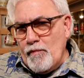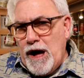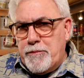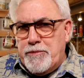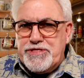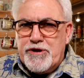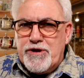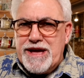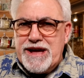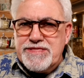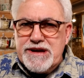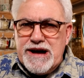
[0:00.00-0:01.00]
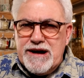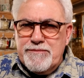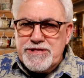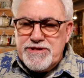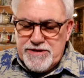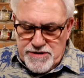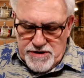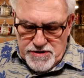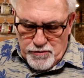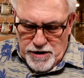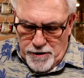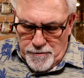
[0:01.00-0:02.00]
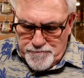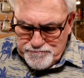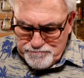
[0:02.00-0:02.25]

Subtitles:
I'll put their link in the comments as well.